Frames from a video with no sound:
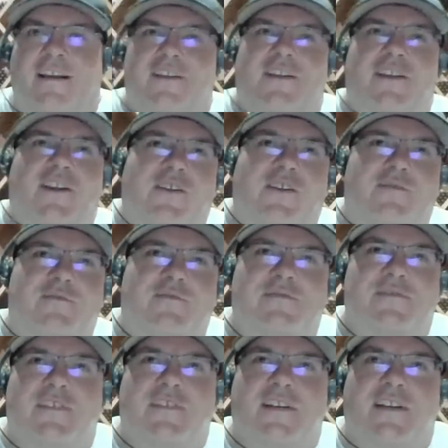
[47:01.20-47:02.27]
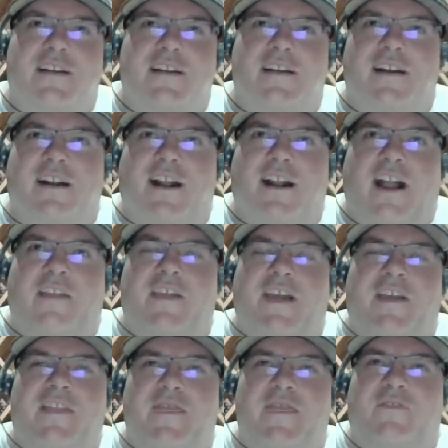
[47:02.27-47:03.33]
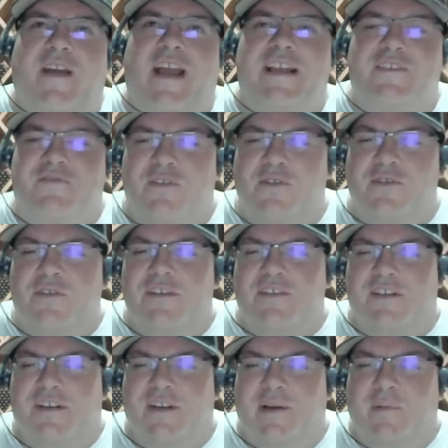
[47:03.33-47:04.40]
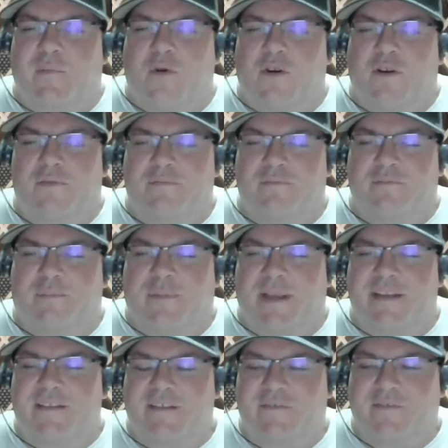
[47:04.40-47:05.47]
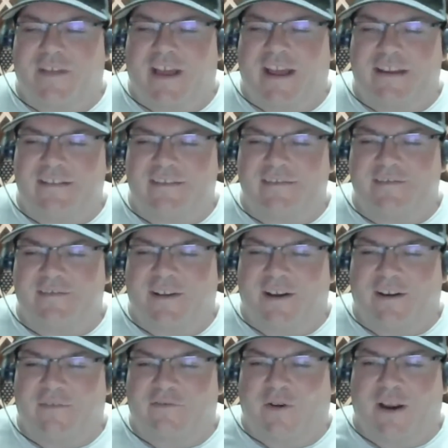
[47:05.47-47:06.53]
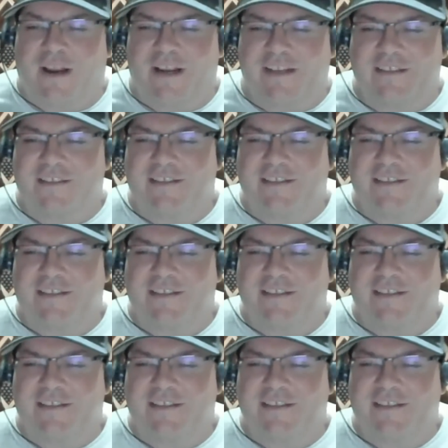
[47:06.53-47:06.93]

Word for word: you know, I, I, think fast food is an important piece of that uh, phrase.